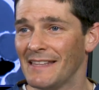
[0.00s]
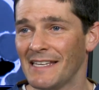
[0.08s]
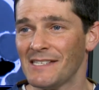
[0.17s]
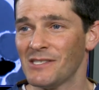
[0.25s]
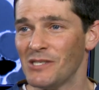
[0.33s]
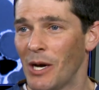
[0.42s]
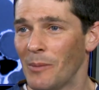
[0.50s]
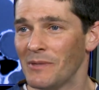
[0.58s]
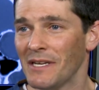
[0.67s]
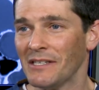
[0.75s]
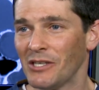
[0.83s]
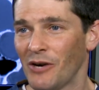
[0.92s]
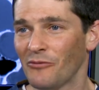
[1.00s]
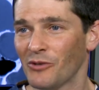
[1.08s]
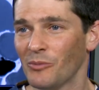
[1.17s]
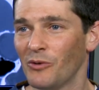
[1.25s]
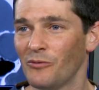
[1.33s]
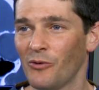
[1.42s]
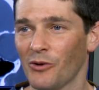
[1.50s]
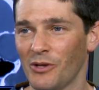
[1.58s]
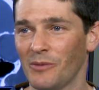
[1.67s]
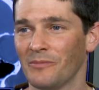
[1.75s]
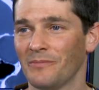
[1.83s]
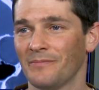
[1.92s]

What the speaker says: things numbed and comfortable for them.